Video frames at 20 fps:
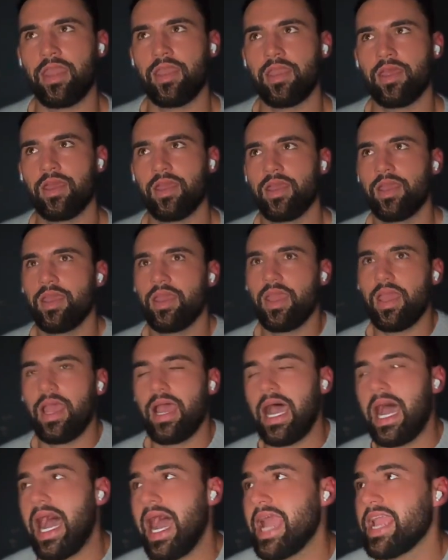then
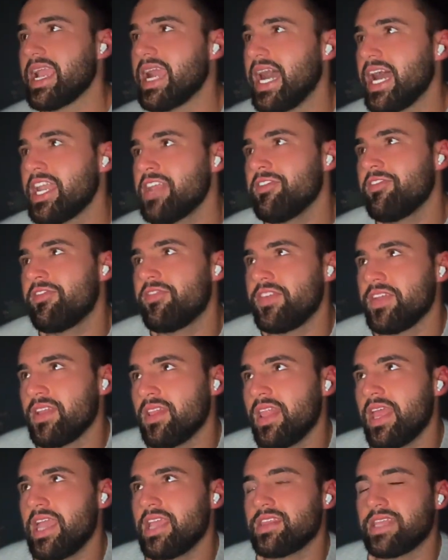I kind
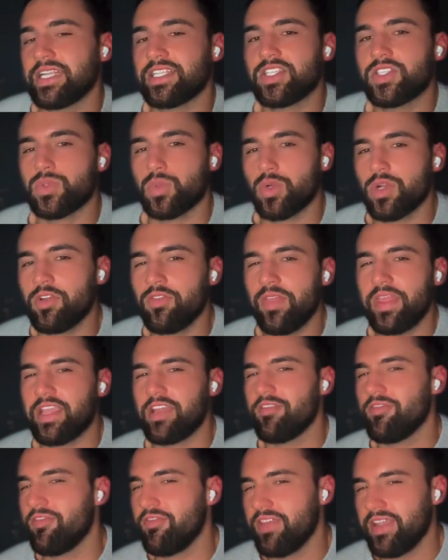of feel like that's
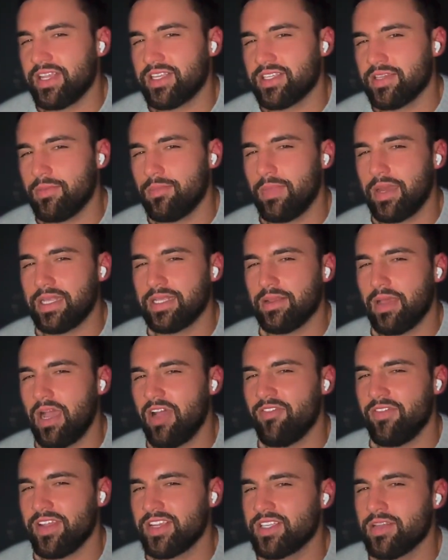sort of like a
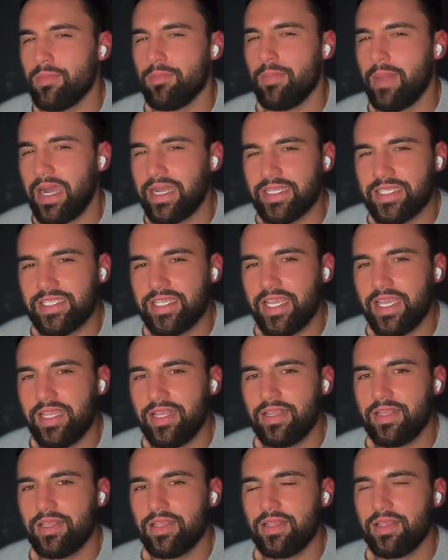victim a victim
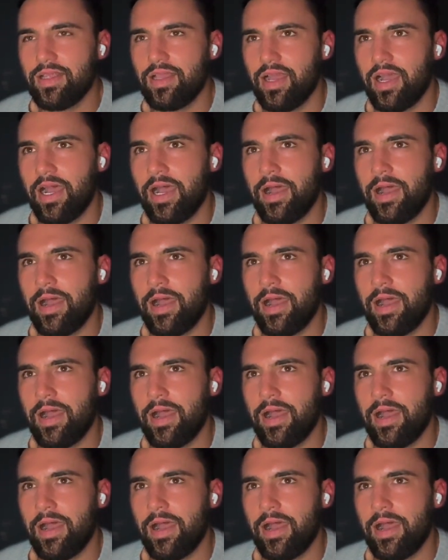mindset.